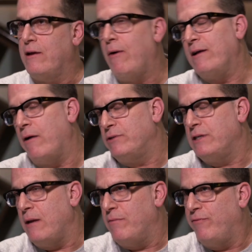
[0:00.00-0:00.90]
like I was
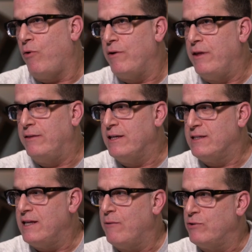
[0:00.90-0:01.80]
saying before, that
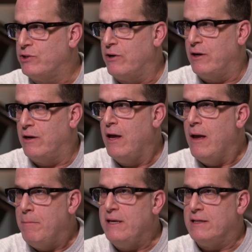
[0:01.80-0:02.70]
this thing was going to
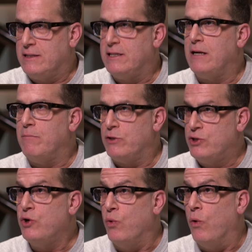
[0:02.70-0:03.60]
be a cinema
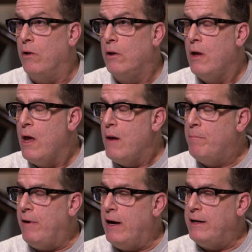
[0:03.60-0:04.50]
tool.
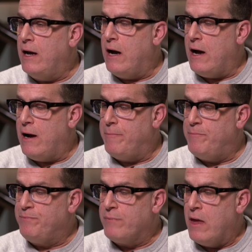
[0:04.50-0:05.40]
But
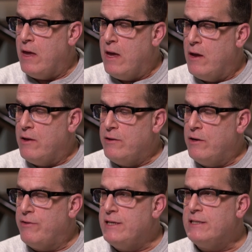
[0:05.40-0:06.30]

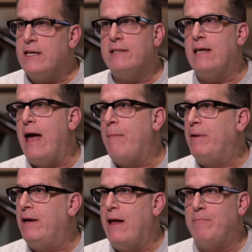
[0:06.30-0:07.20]
these things
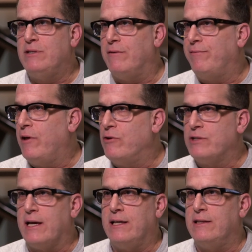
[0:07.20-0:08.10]
happen in ebbs and
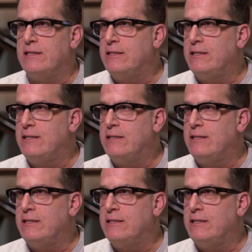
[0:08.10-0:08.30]
flows. Like in the